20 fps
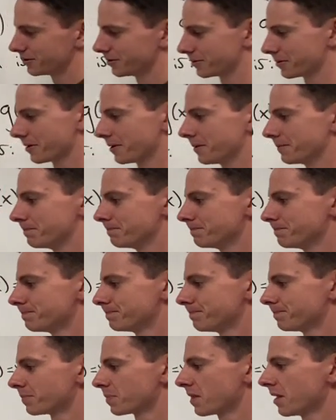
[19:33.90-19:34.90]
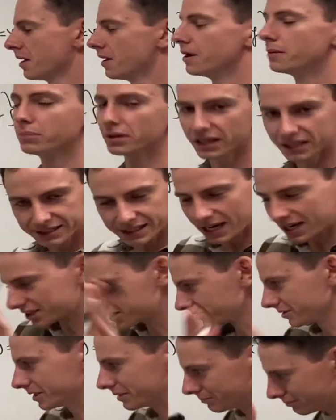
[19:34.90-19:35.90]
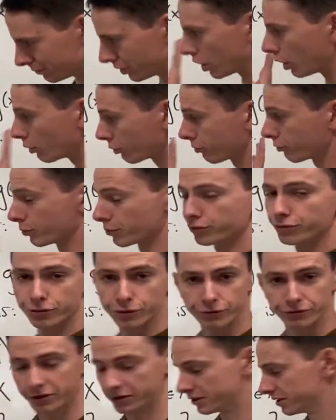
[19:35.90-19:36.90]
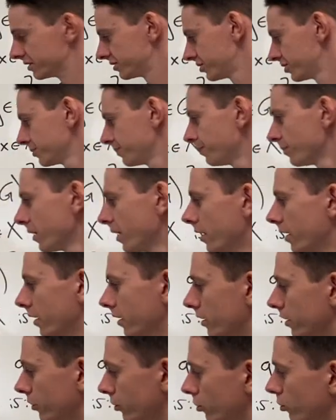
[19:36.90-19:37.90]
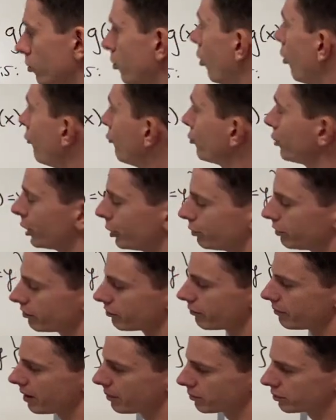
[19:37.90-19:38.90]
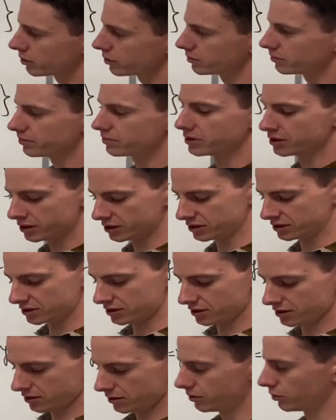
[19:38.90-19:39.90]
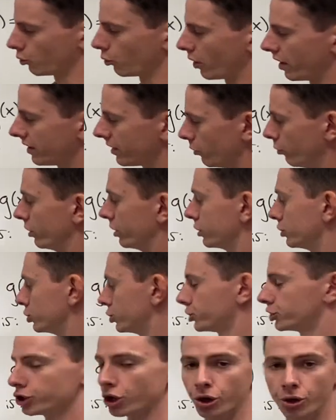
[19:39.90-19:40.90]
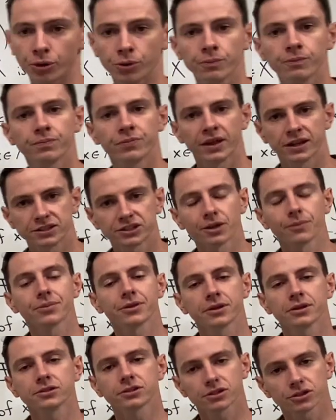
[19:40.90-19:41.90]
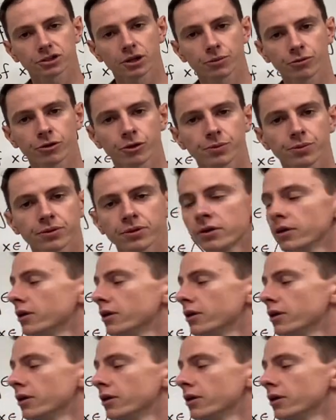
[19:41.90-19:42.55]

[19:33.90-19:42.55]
Okay. But let's actually go through proving this. Hopefully we remember the way that we can show that something is a subgroup.